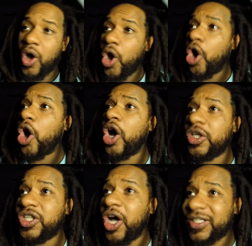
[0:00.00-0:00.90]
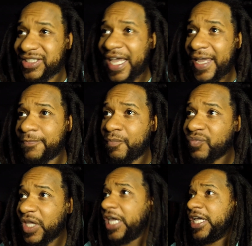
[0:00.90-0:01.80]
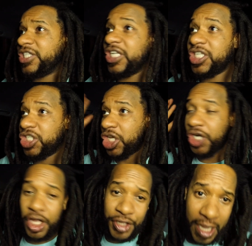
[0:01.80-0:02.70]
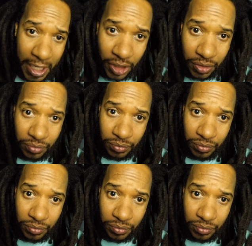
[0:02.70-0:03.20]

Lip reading: All y'all saying is, this is another hater.